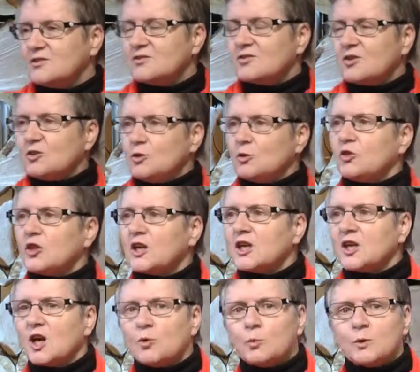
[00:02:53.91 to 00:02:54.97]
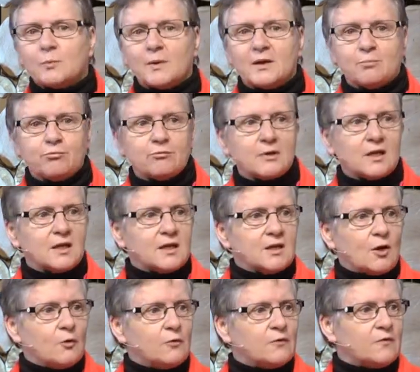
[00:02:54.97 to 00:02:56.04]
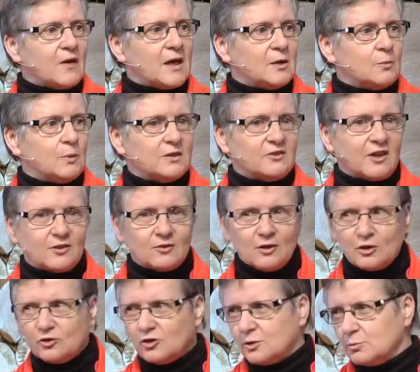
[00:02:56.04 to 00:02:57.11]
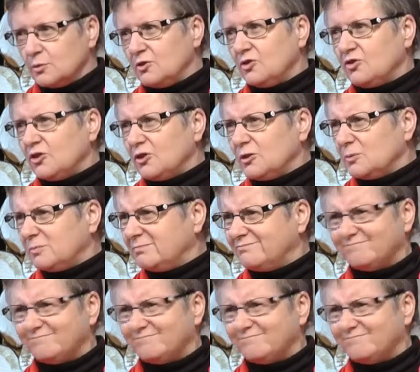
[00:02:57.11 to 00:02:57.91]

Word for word: So you'd think I would be pretty au fait with technology, wouldn't you?